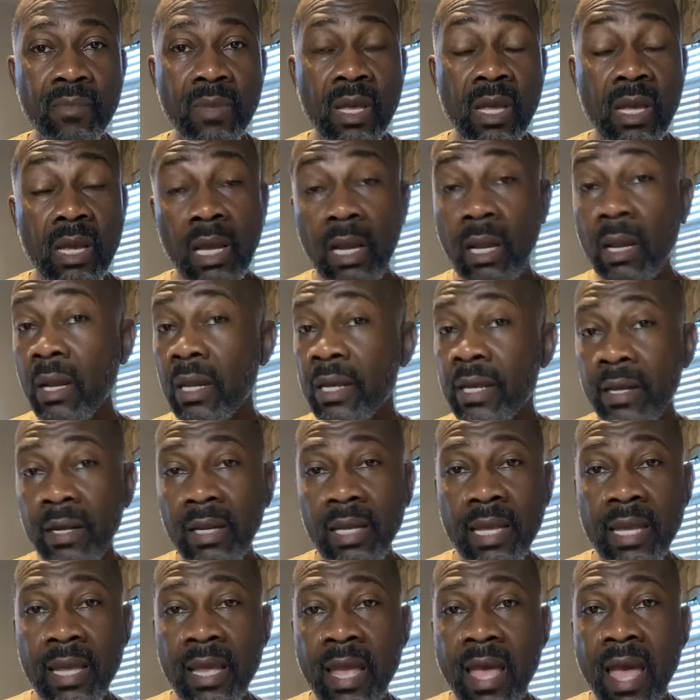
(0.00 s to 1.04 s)

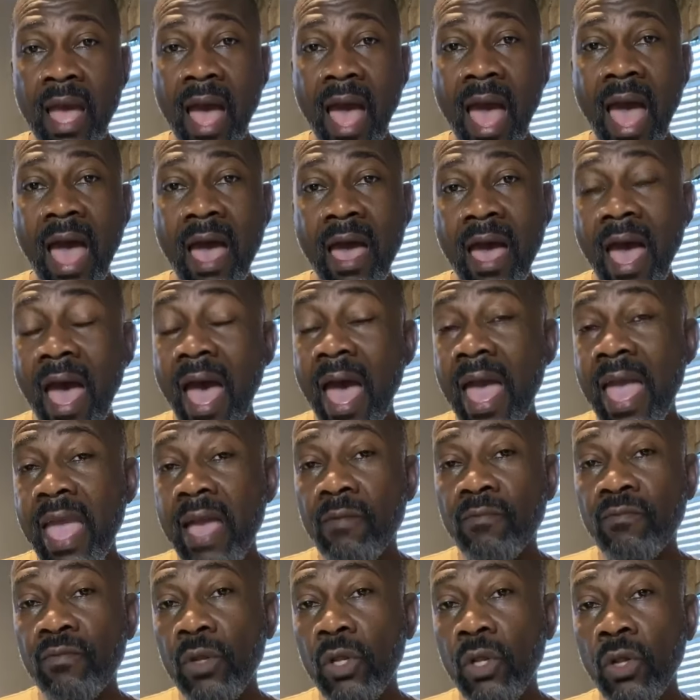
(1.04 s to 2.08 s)
Clearly, I
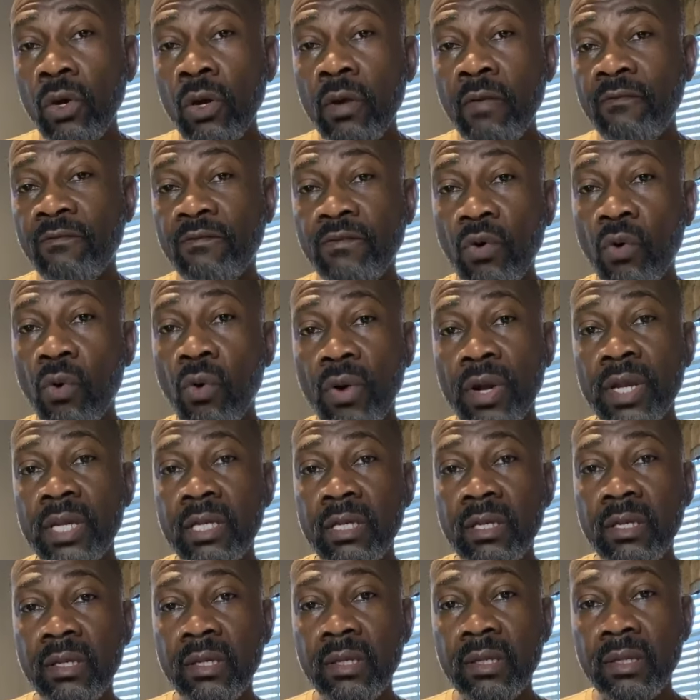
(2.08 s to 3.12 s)
have looked for it
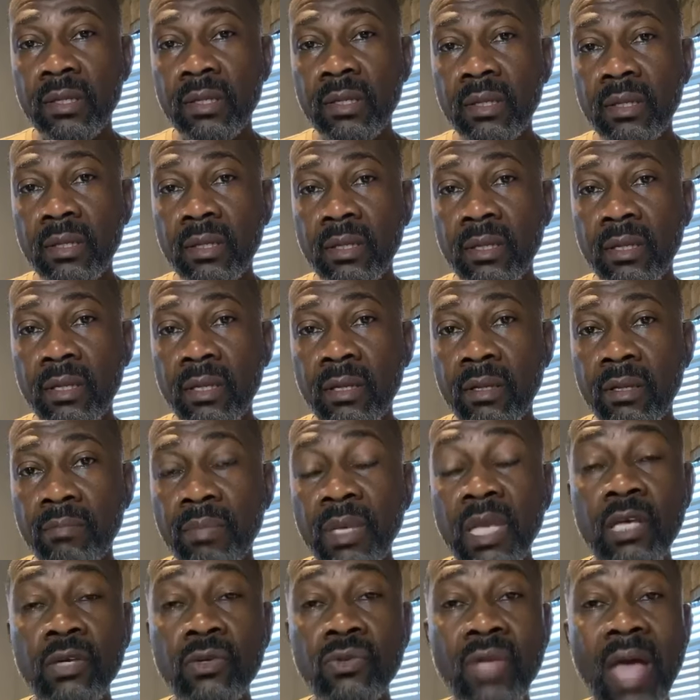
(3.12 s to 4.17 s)

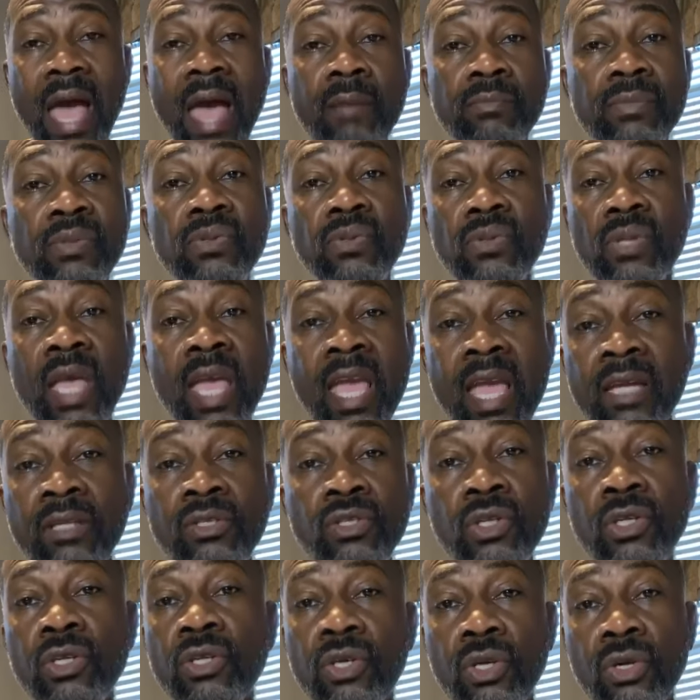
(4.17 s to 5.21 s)
because I'm saying
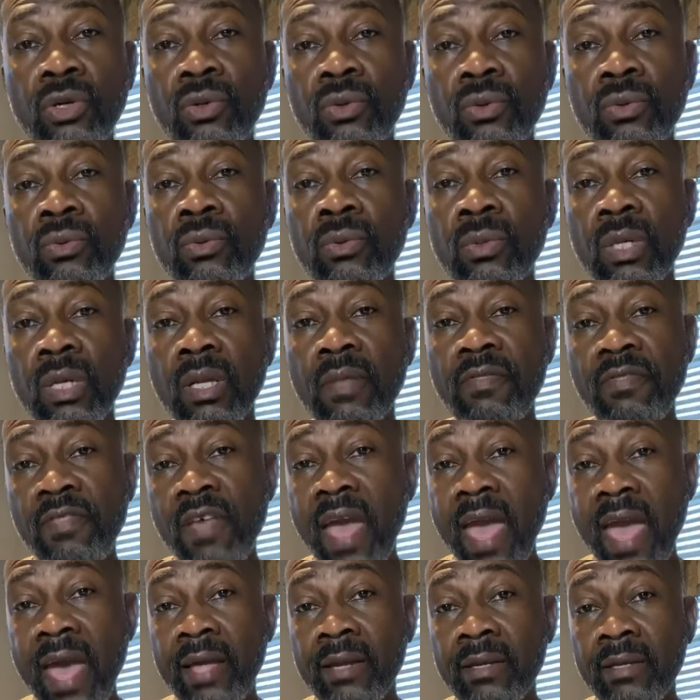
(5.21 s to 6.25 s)
to you
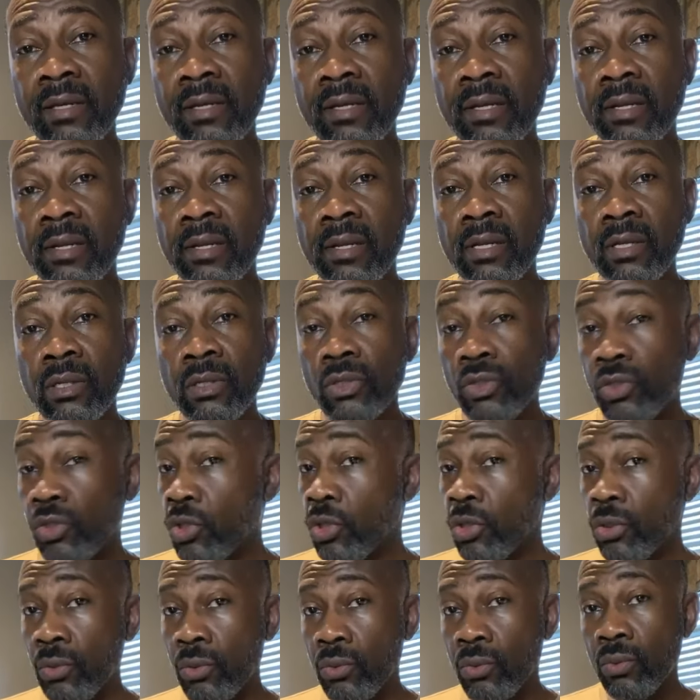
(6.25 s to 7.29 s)
that
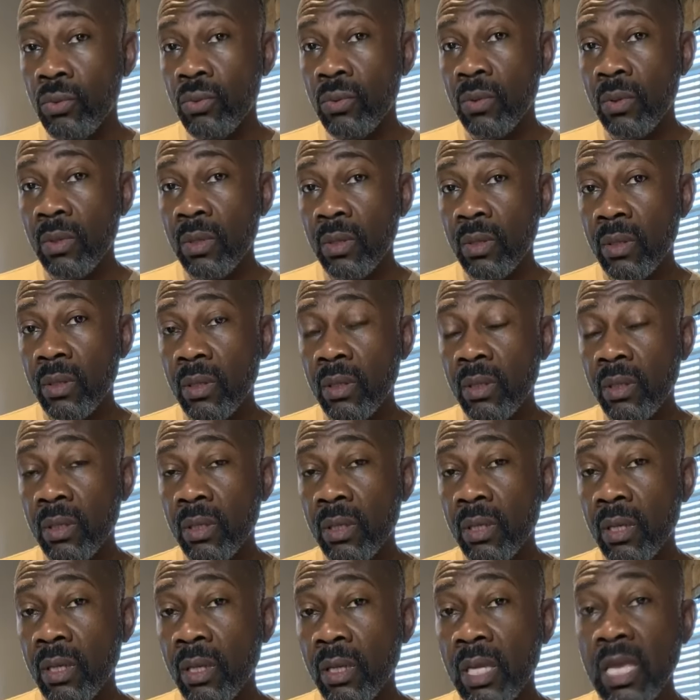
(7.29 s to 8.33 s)
to
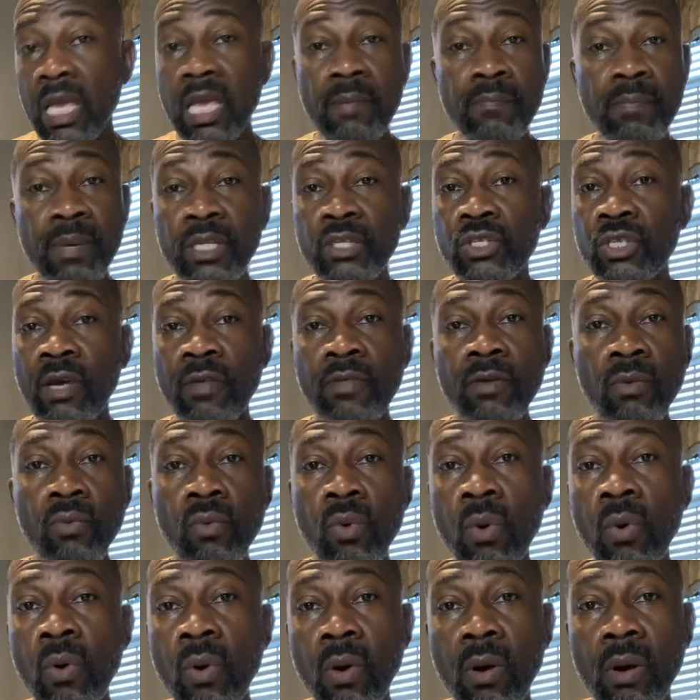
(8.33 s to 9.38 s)
keep each other
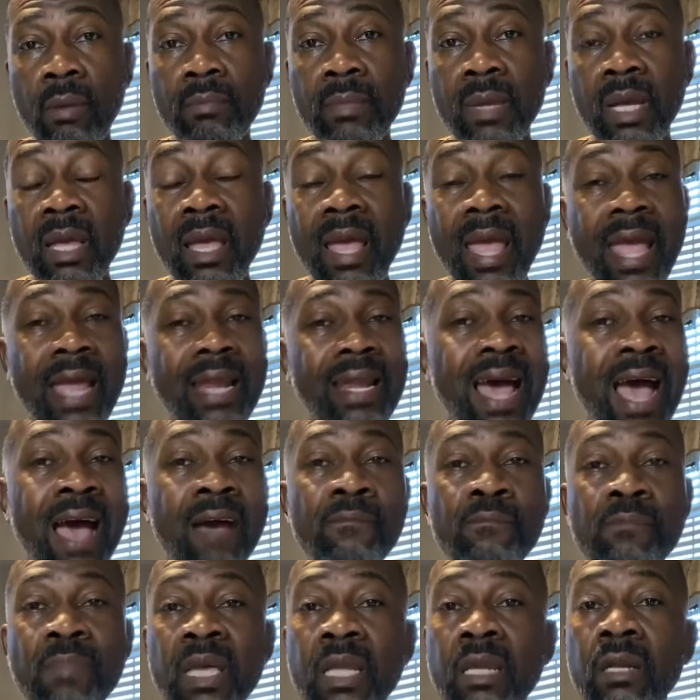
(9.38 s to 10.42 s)
warm. And
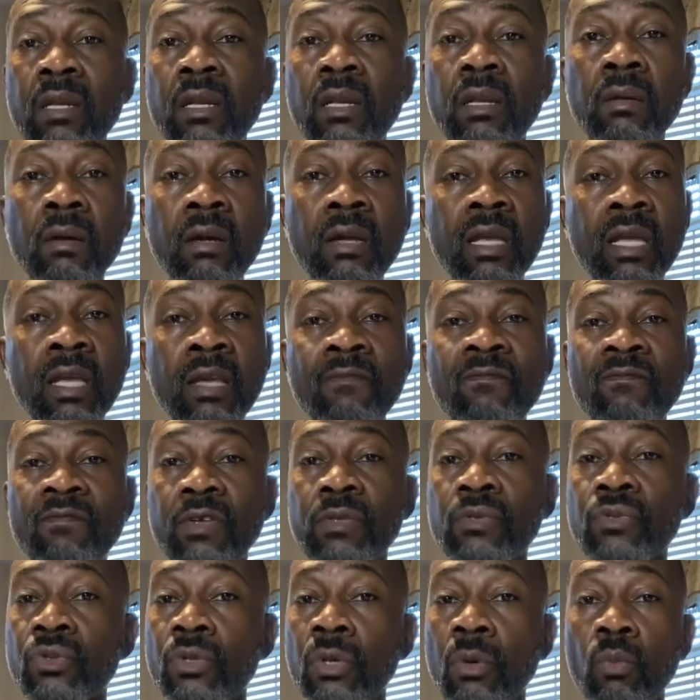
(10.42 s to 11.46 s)
I've been looking for
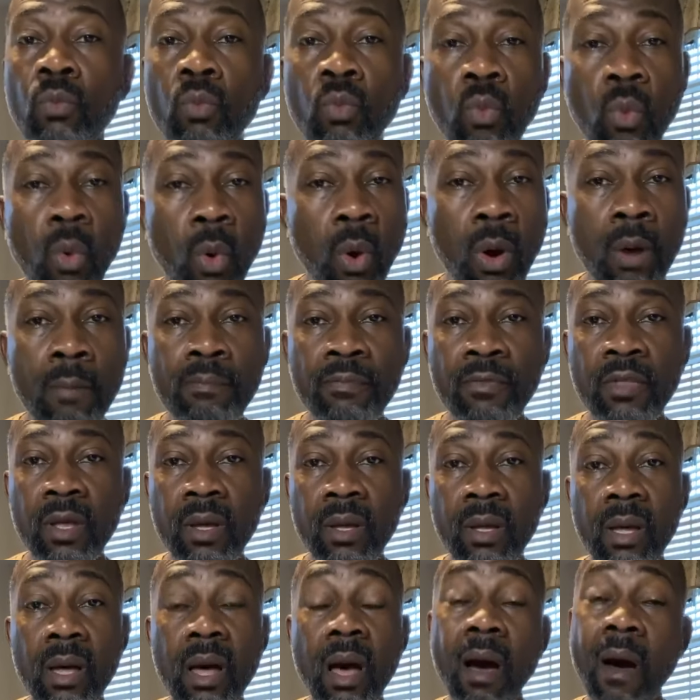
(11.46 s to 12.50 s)
some warmth
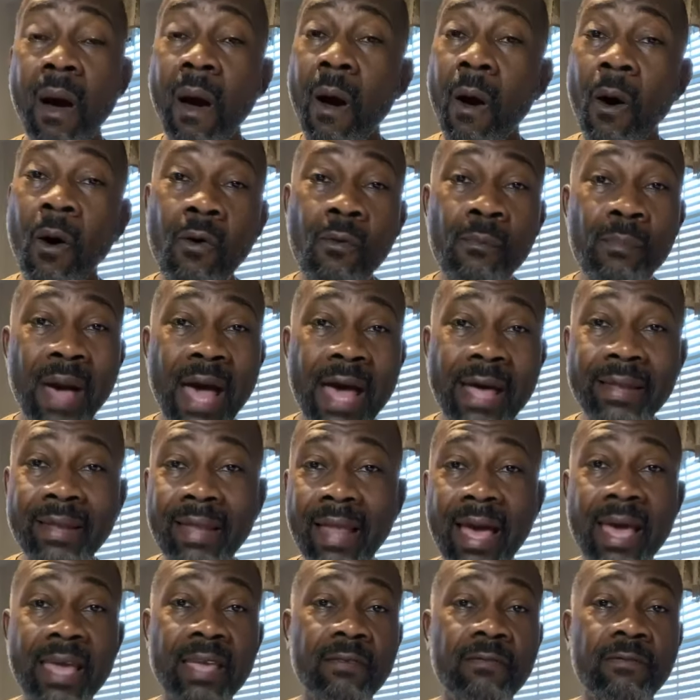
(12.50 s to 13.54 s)
all my
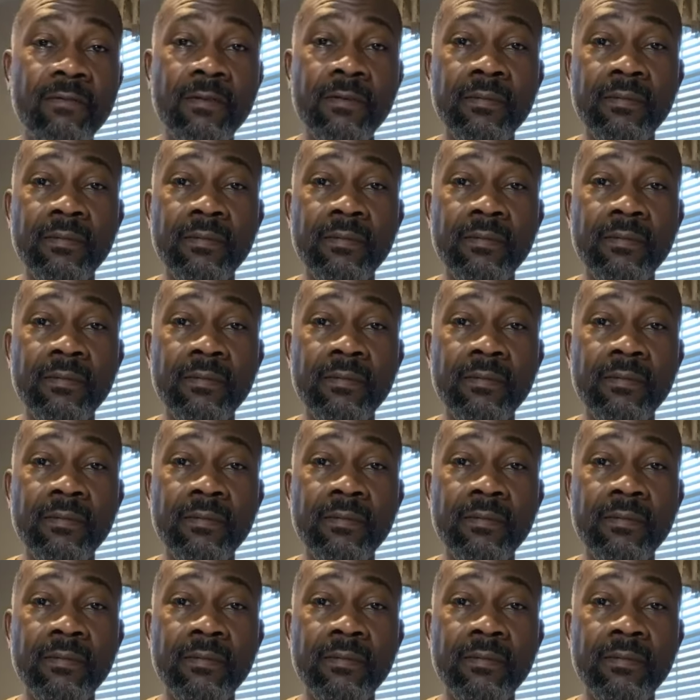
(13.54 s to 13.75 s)
life,